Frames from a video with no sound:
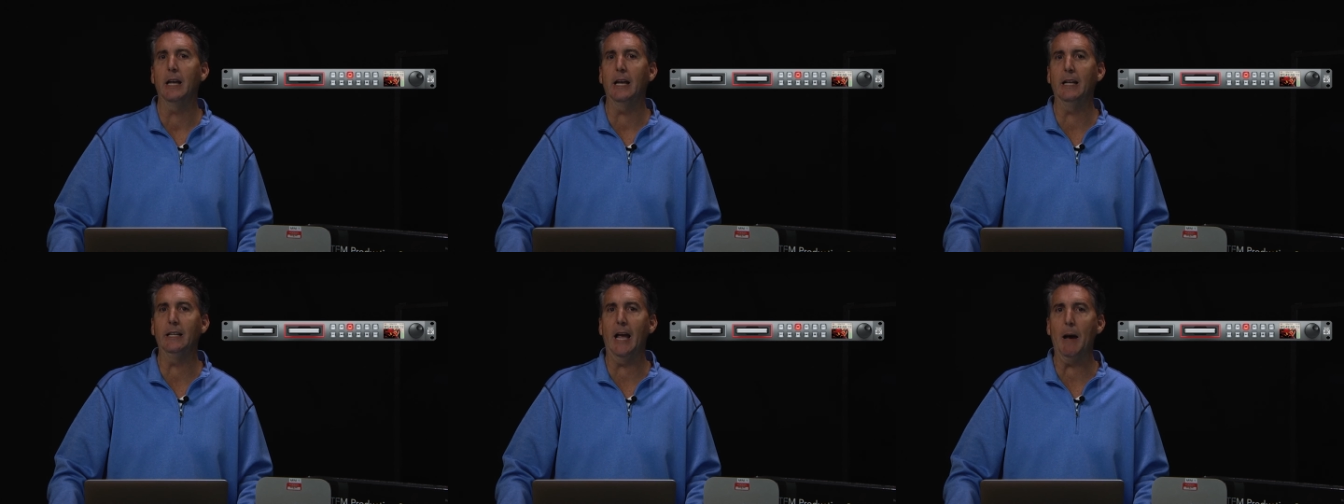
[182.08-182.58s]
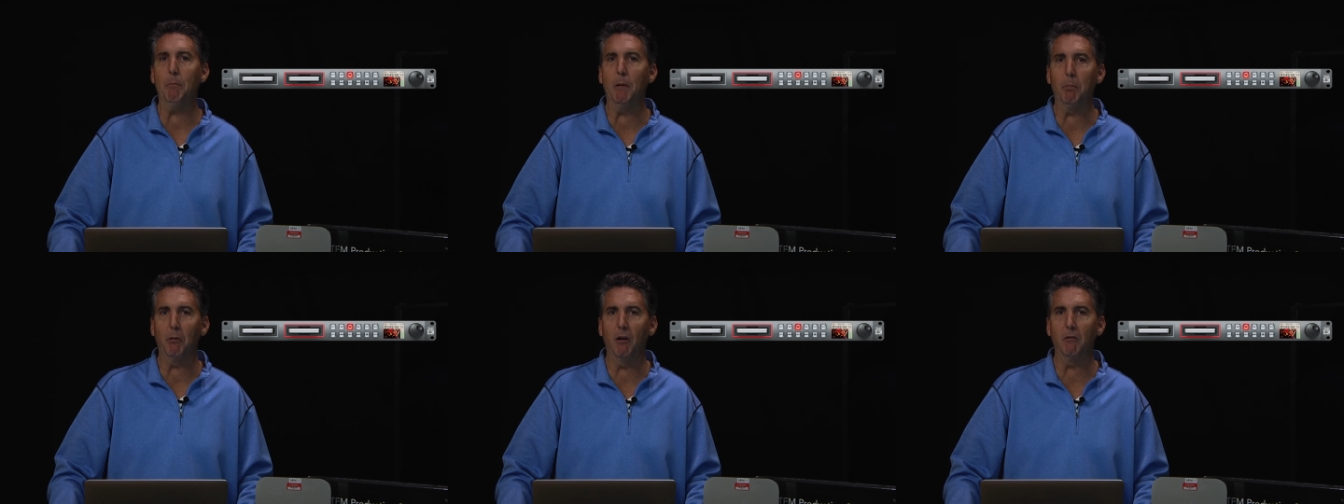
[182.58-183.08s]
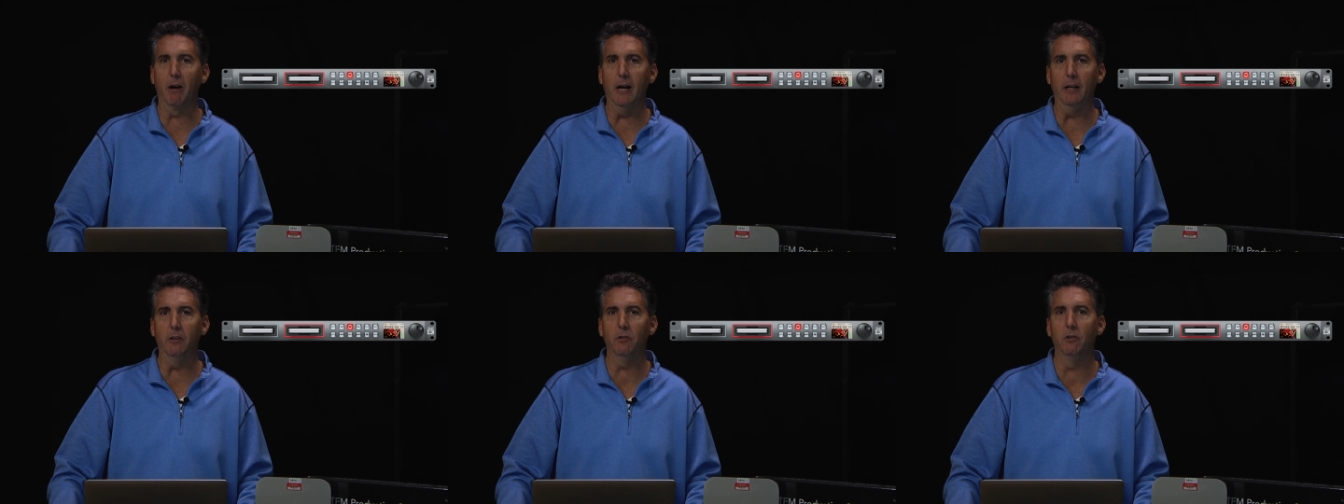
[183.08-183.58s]
in the Apple
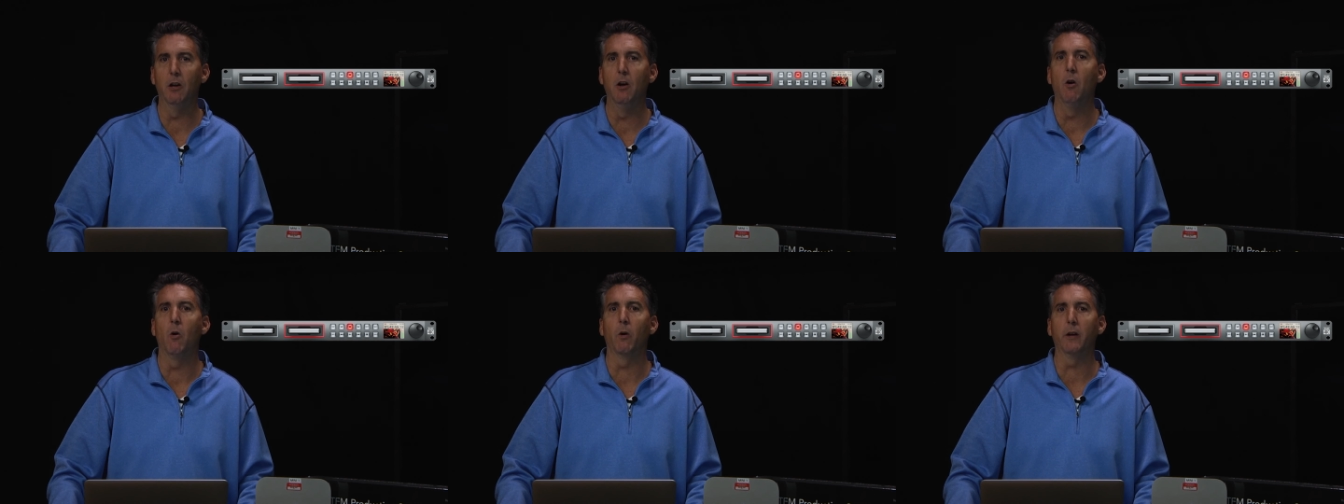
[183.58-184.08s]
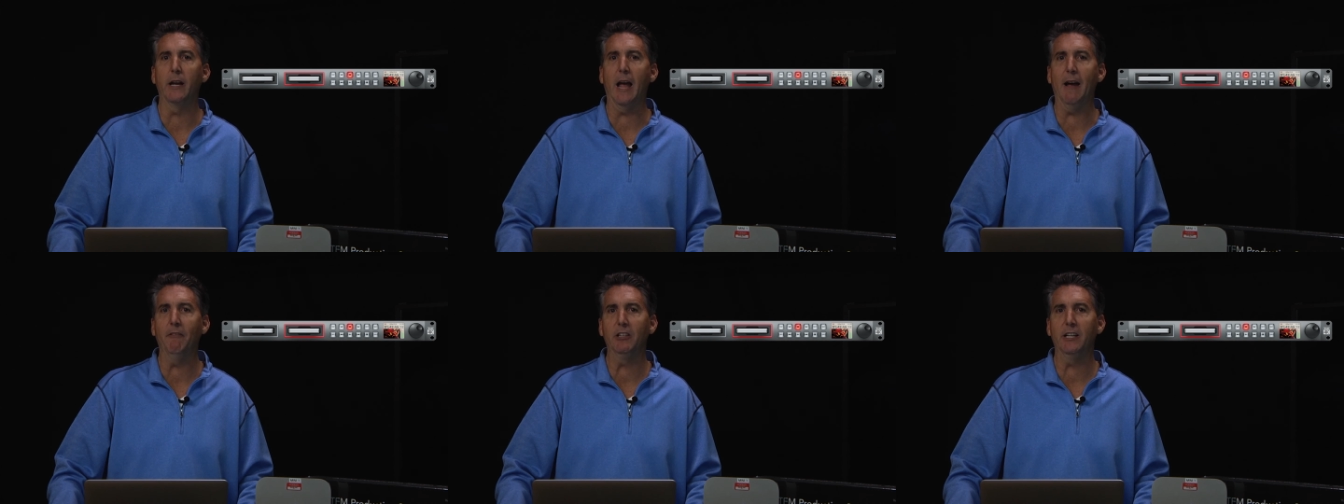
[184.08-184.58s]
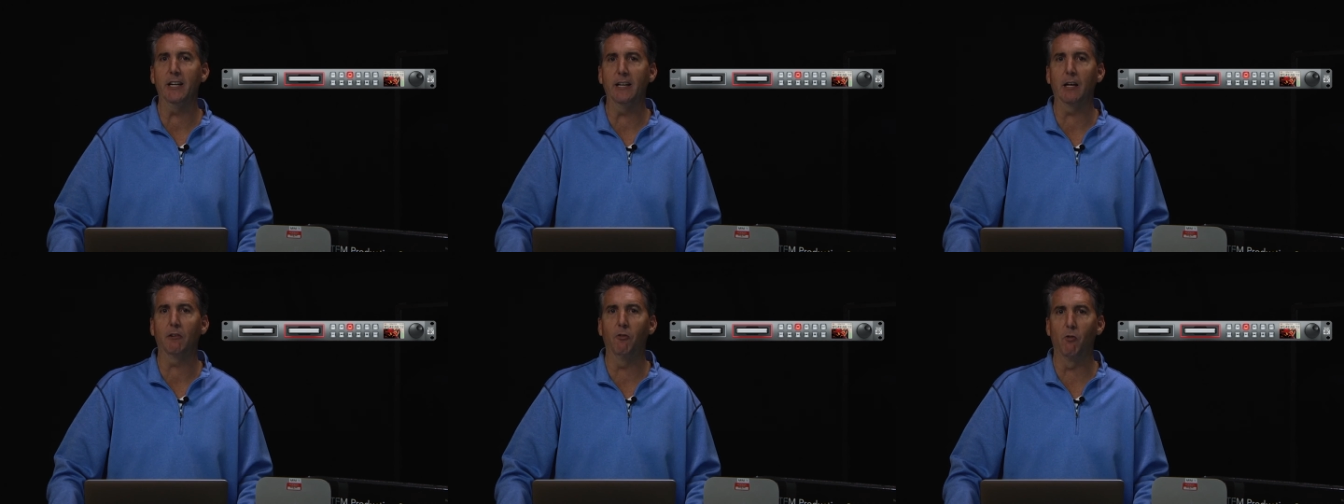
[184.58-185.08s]
ProRes or the Avid D N
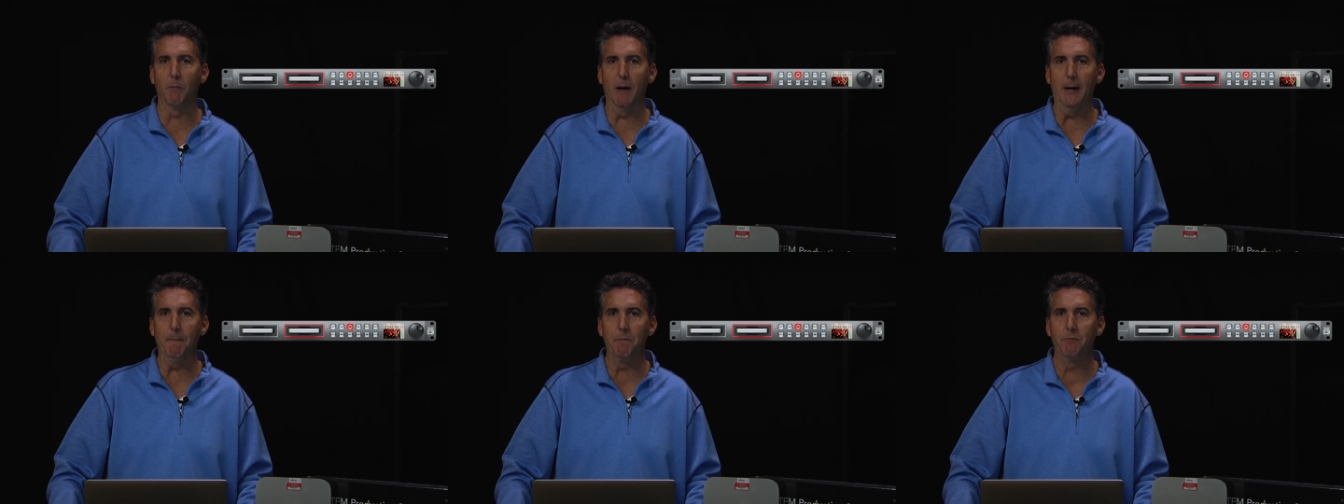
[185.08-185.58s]
X format.